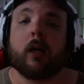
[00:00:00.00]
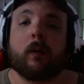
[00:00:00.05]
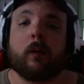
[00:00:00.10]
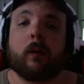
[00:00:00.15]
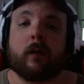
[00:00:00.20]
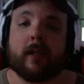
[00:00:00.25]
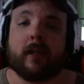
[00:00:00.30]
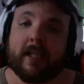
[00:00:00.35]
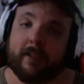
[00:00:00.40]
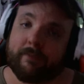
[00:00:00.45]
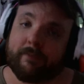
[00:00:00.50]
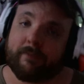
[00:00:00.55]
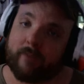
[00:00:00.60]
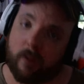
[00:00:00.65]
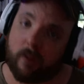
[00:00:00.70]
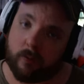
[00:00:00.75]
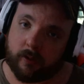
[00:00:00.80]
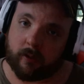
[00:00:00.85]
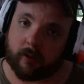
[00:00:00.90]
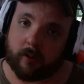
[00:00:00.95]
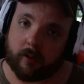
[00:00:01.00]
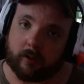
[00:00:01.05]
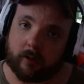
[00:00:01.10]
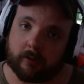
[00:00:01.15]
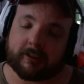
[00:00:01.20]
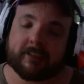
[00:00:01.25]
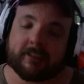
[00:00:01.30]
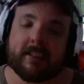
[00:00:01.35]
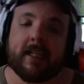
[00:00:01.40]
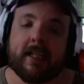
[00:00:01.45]
Well, I got a phone call
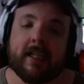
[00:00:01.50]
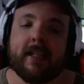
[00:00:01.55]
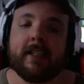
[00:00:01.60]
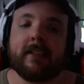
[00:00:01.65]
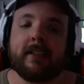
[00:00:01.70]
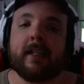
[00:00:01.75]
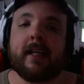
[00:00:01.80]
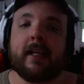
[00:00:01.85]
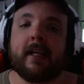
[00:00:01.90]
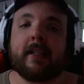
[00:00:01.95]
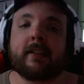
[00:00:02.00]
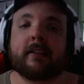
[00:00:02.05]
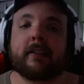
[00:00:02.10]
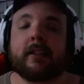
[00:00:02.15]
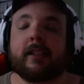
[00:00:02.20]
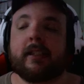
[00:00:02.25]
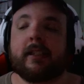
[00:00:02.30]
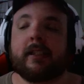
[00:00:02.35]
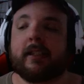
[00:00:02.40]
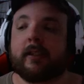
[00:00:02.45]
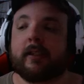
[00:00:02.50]
stating that the